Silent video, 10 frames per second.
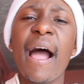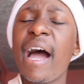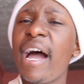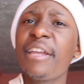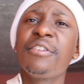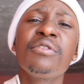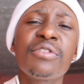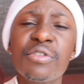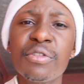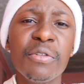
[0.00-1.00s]
I
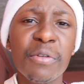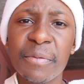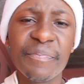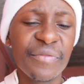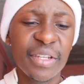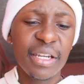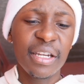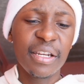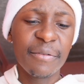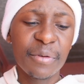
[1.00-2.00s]
used to,
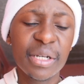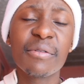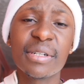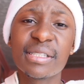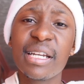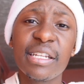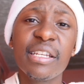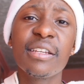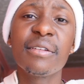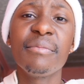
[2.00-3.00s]
when I was studying,